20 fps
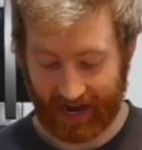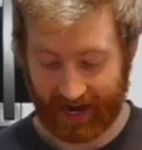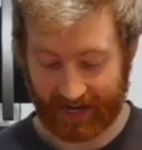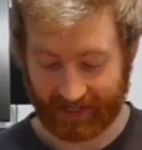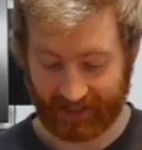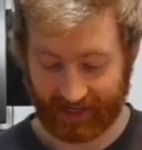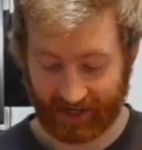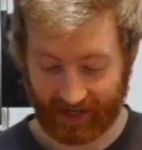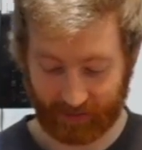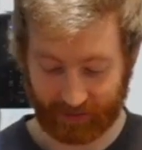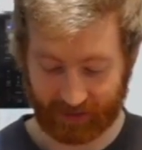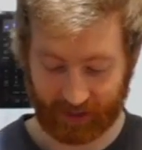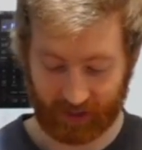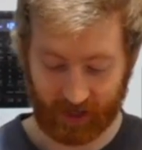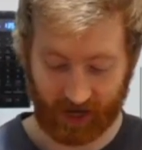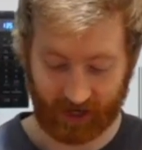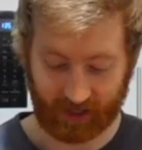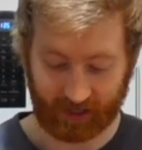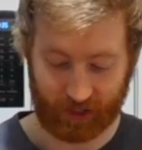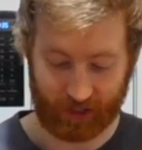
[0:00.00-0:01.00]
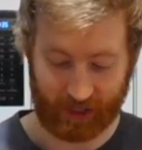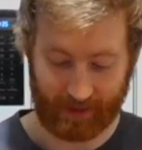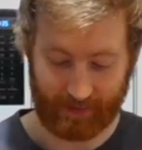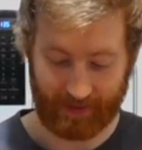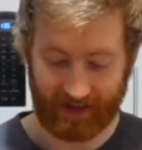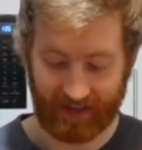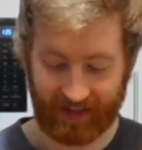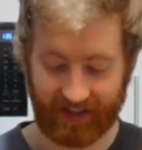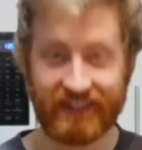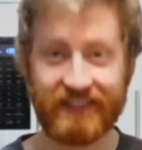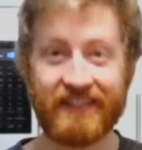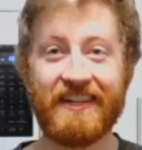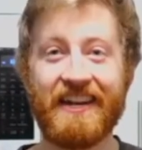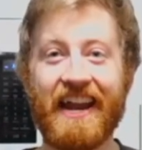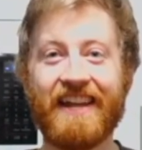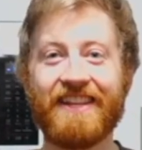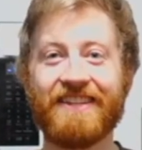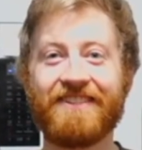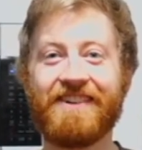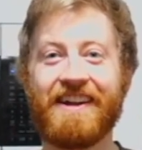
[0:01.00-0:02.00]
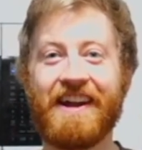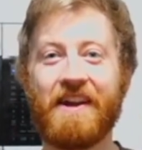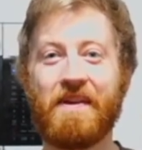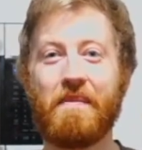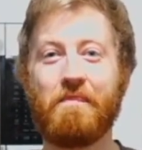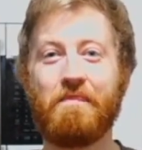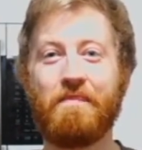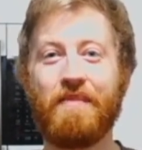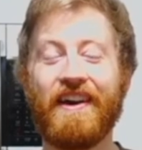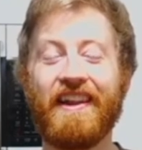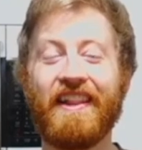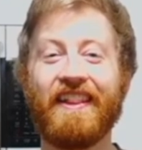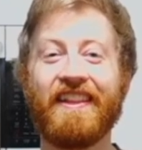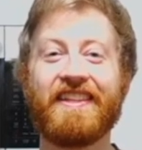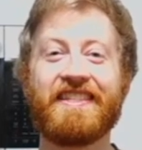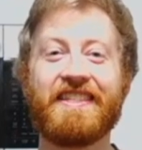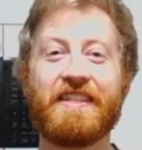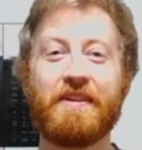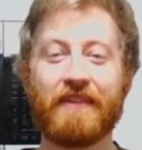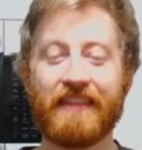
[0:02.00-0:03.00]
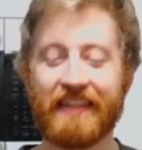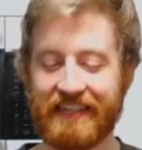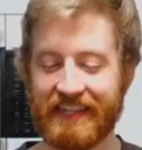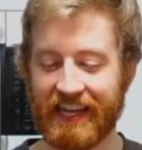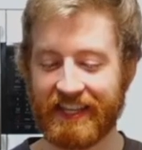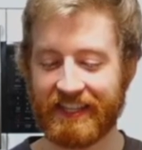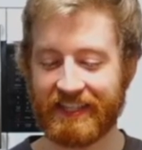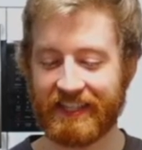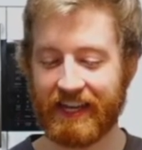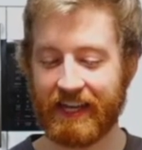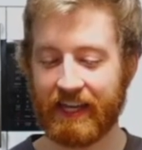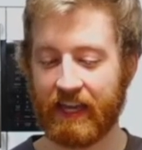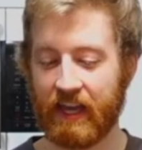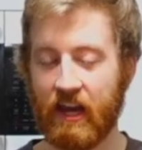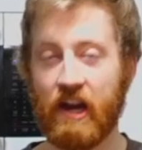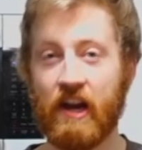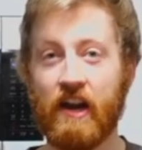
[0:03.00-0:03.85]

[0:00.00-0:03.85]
I started with the chocolate chip because they're not as round, but let's see what they taste like.